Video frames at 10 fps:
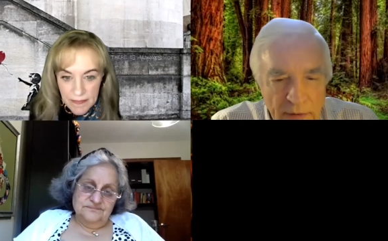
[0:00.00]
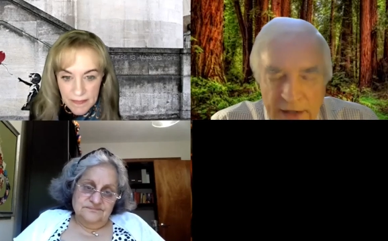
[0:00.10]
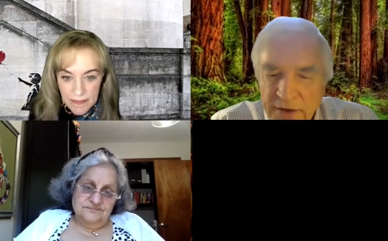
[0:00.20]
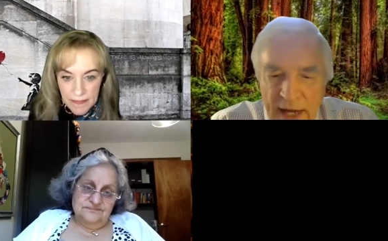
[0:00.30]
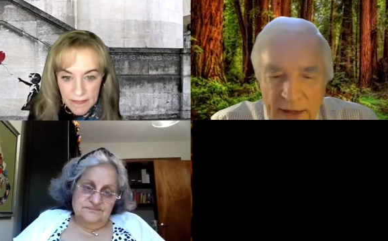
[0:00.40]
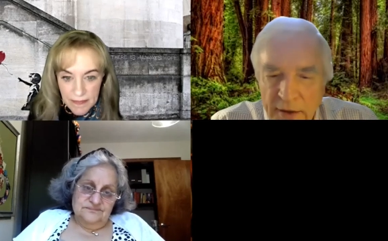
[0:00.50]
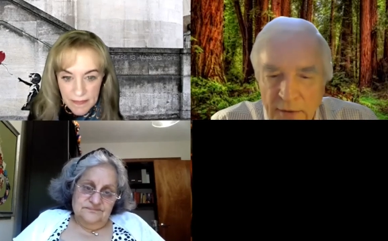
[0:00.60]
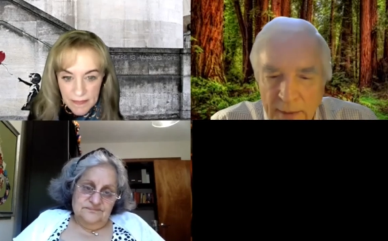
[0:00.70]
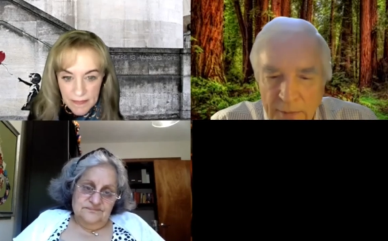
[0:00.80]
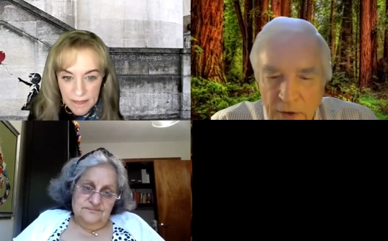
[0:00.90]
Speaker 1: That's not the
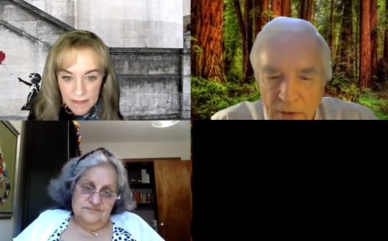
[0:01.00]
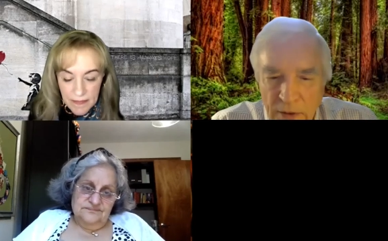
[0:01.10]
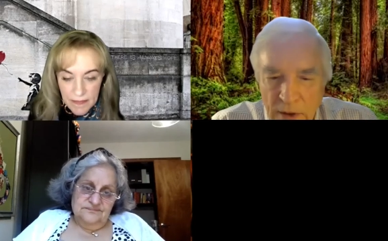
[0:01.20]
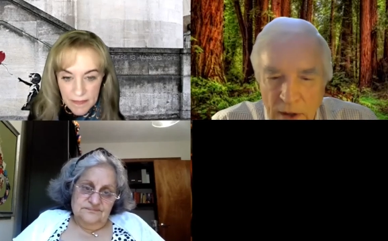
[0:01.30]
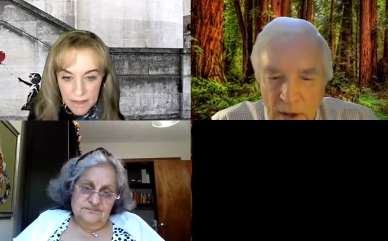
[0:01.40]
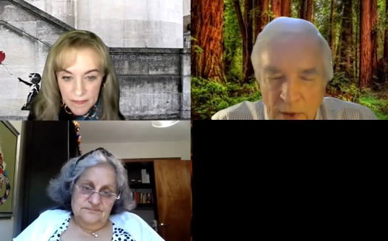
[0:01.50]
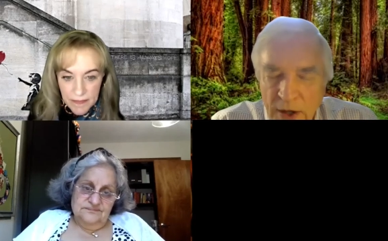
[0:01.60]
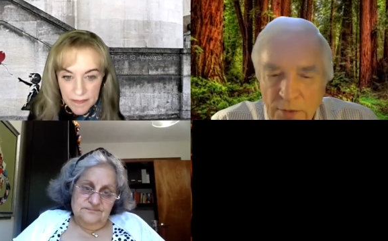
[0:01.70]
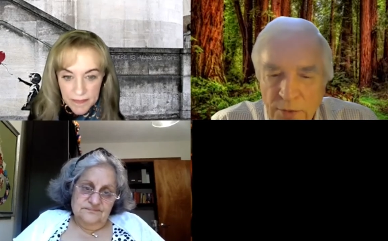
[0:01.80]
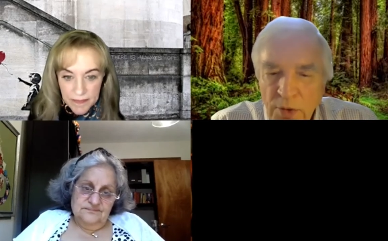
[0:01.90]
grammar. We
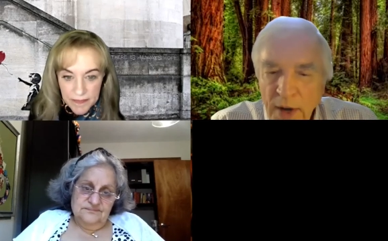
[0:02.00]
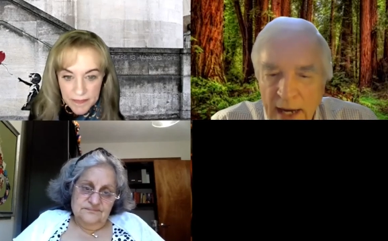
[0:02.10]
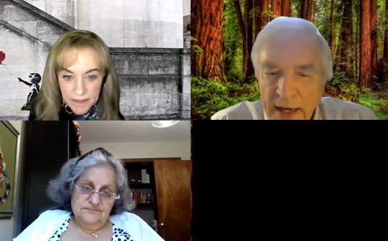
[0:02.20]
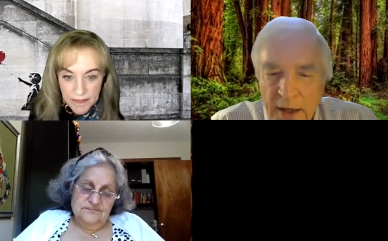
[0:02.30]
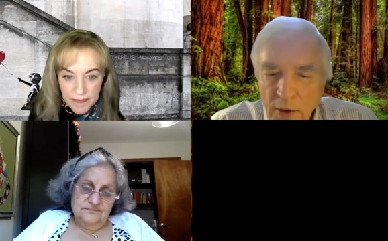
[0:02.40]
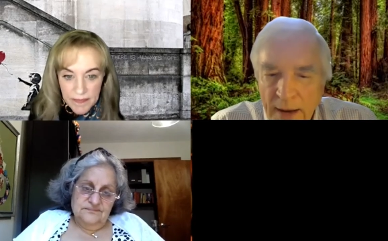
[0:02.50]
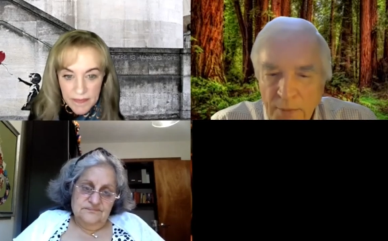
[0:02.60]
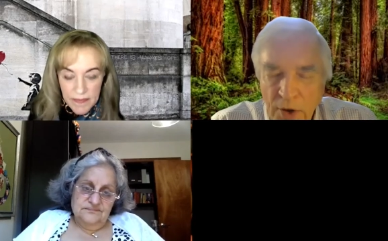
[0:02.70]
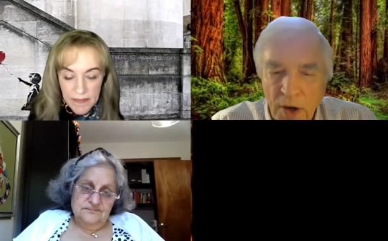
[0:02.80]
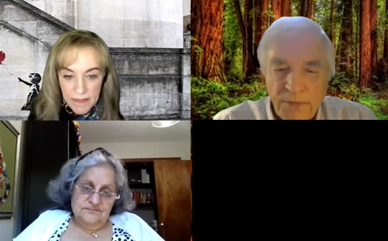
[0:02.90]
don't do any
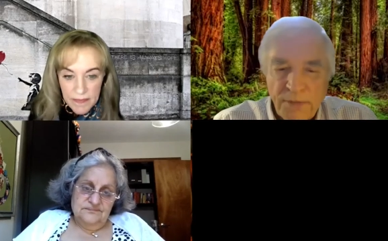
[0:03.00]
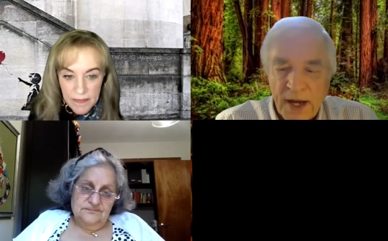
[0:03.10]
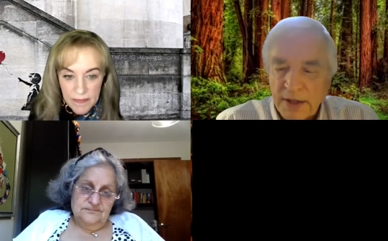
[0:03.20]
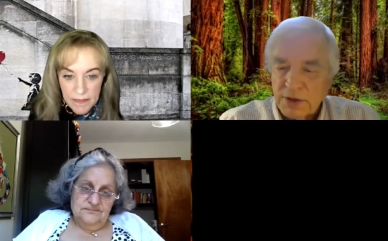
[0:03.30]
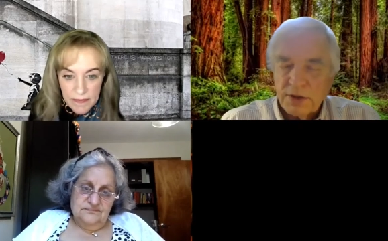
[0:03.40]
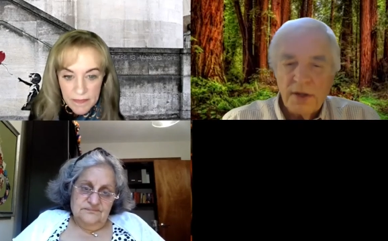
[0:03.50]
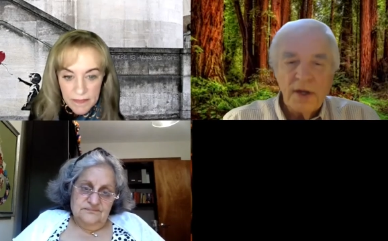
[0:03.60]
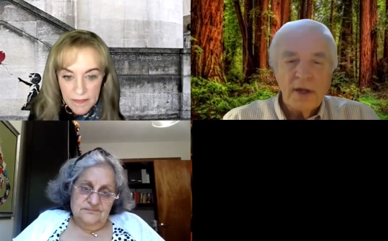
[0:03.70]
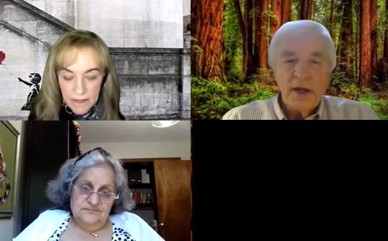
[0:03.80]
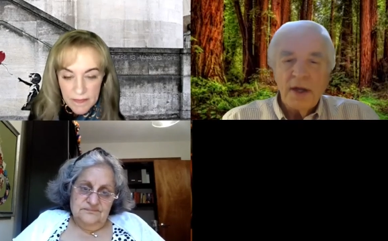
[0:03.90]
grammar of French
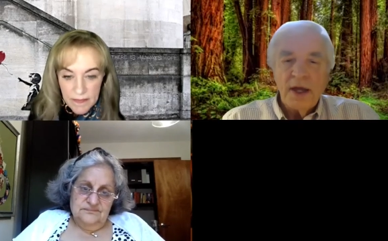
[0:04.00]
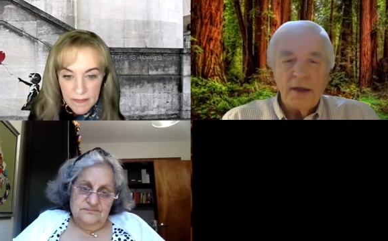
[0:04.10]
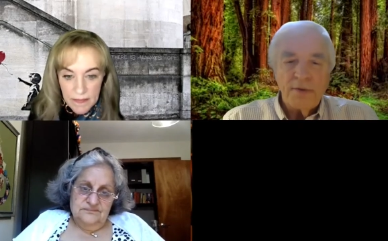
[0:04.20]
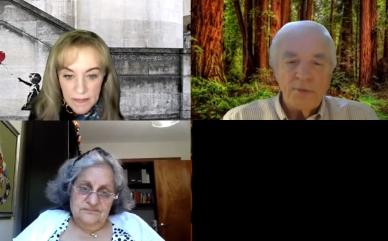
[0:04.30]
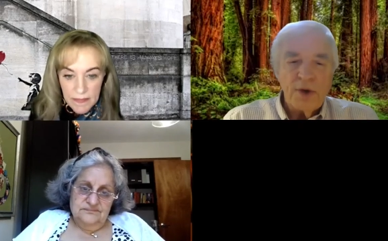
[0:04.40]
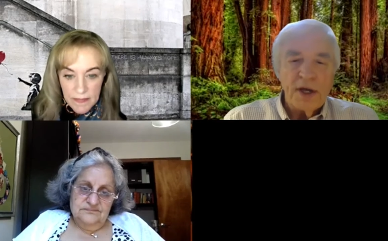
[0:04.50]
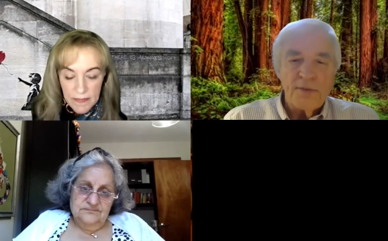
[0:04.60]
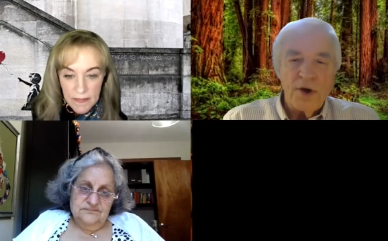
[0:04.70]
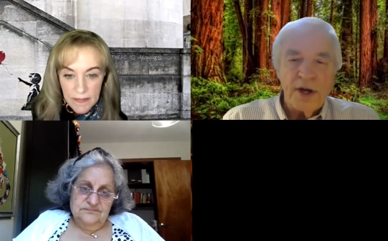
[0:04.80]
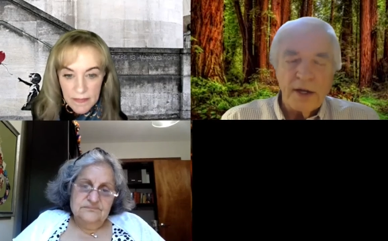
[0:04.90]
if we can
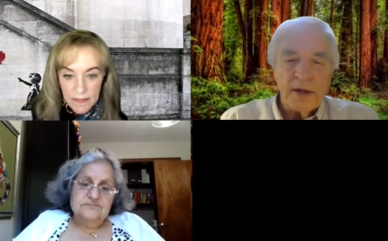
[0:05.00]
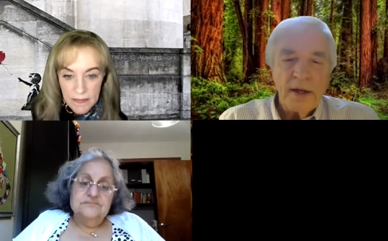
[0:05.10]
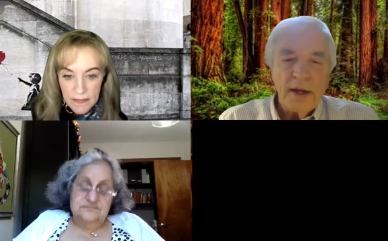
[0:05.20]
avoid it.